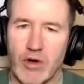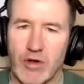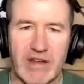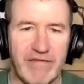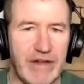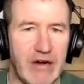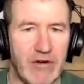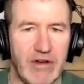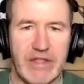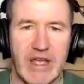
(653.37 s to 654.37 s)
won't get
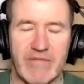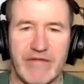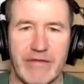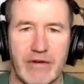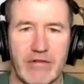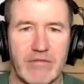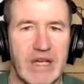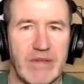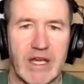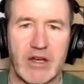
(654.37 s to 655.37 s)
flower off them for
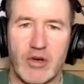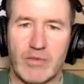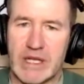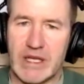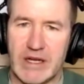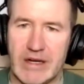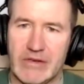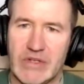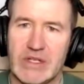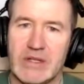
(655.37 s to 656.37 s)
maybe a couple of
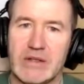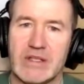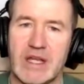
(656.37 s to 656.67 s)
years.